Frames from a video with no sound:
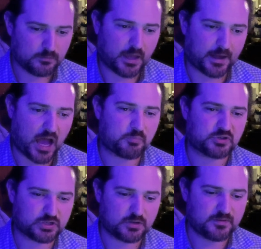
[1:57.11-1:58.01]
an
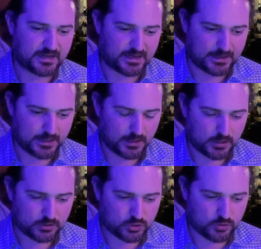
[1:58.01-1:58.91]
opportunity
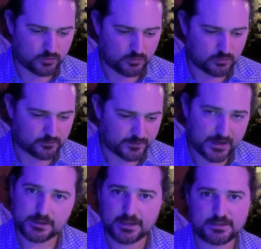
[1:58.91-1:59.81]
to,
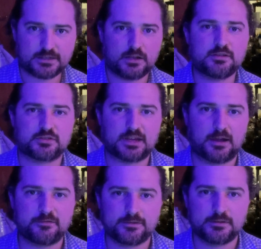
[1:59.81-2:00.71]
frankly, get to know
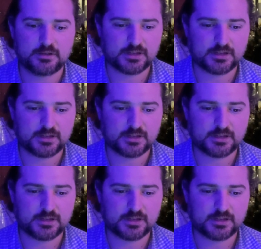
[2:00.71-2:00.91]
yourself.